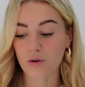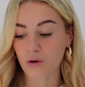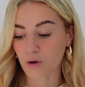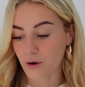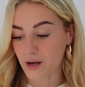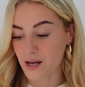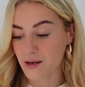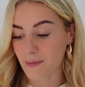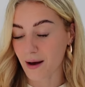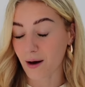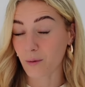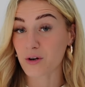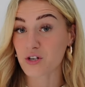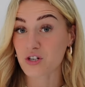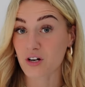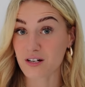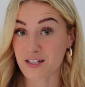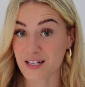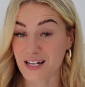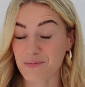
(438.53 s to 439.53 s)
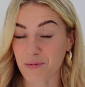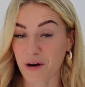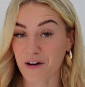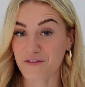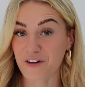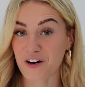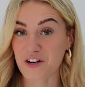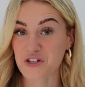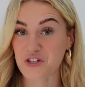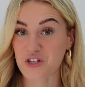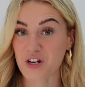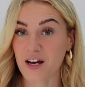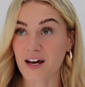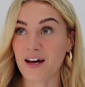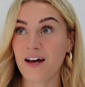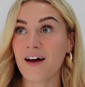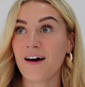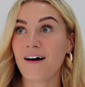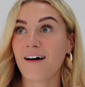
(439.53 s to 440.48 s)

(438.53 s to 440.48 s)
or email, which I did my first year.